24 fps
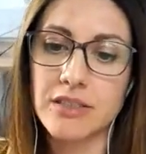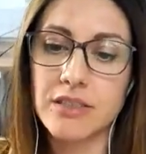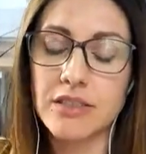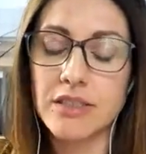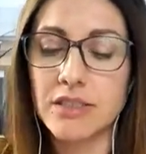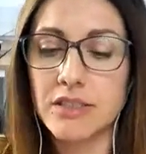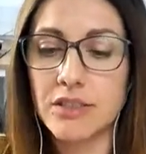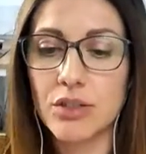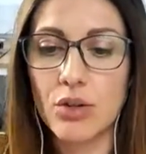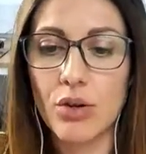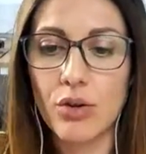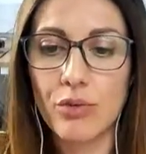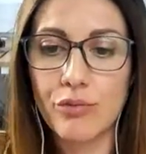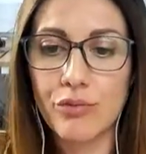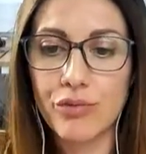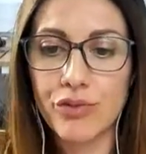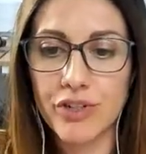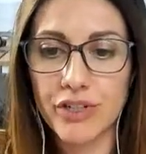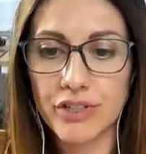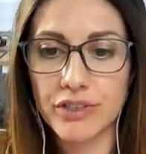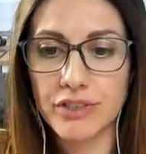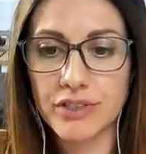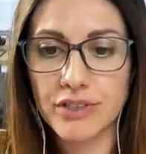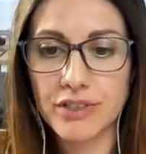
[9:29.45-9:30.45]
this
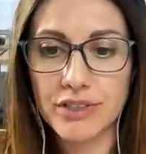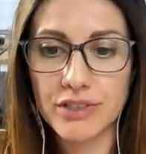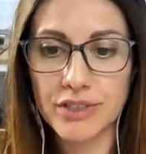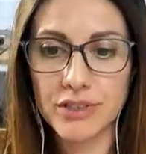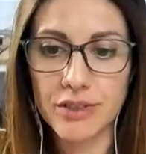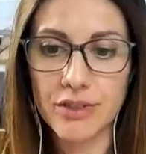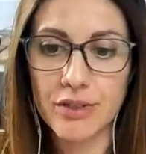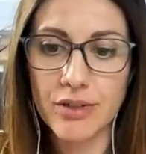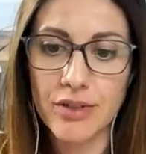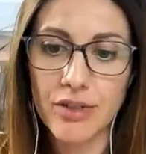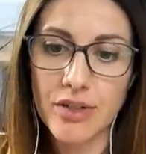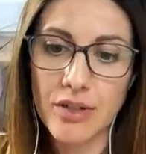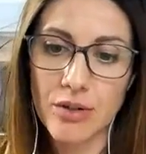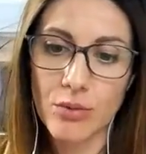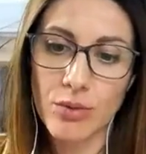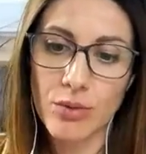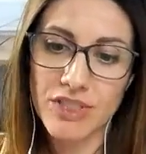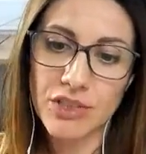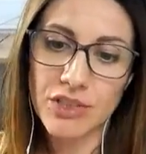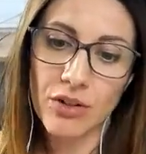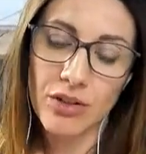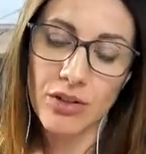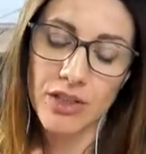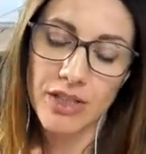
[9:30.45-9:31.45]
conference?
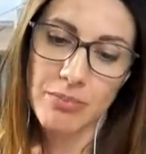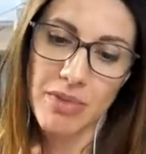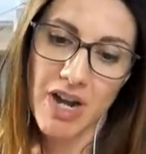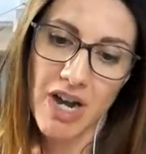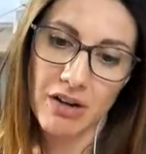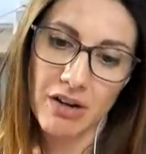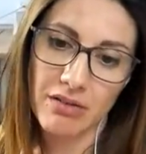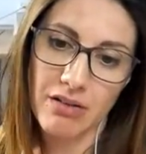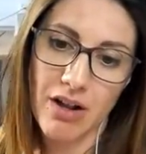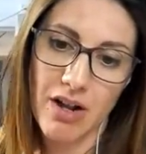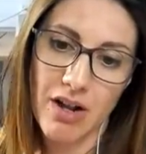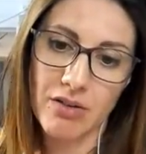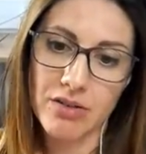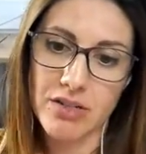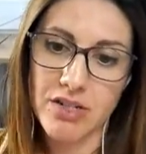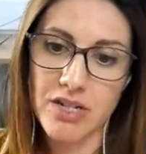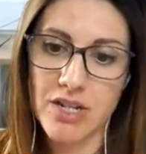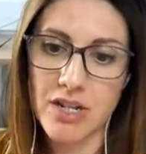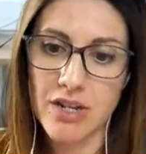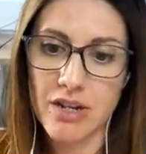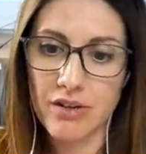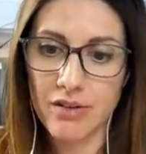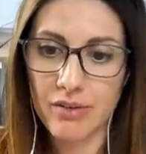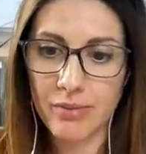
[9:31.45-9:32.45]
What's all the background
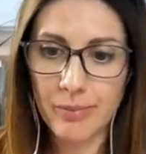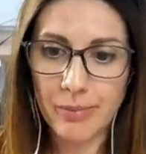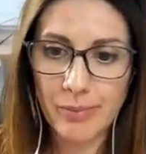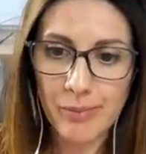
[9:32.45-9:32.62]
here?